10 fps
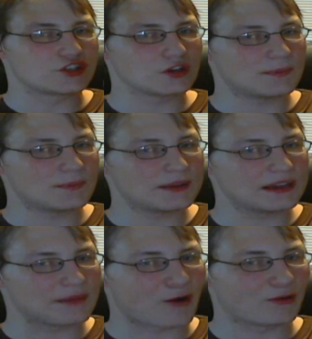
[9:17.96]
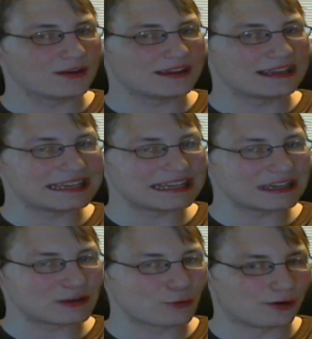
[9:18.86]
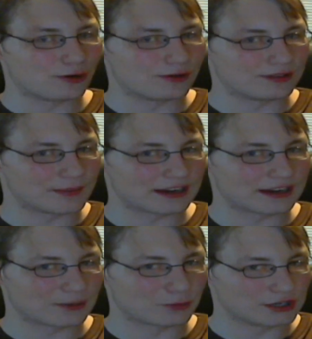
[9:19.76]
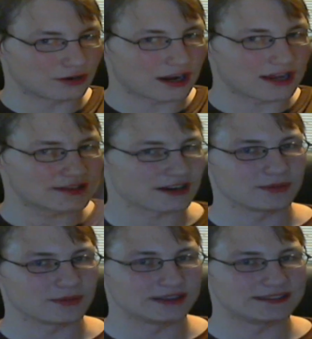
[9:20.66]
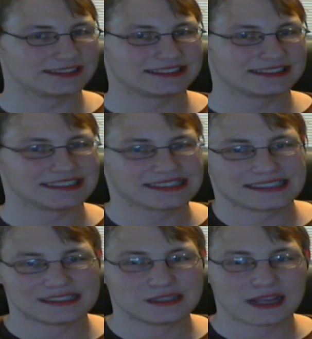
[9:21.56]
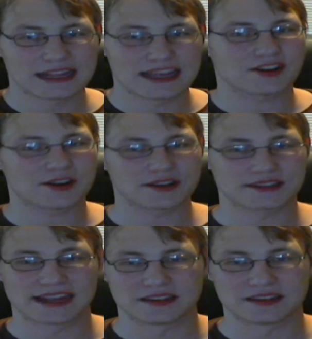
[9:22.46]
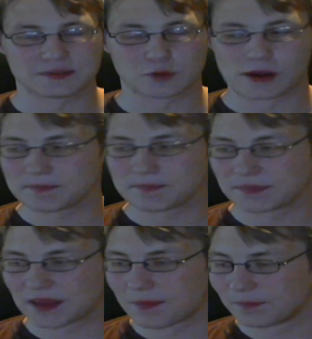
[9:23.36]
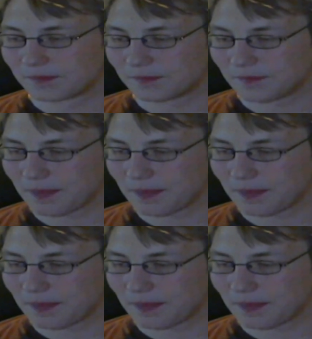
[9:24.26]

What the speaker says: when it should be about equal, depending on what your draws are. But it's hard to say at this point.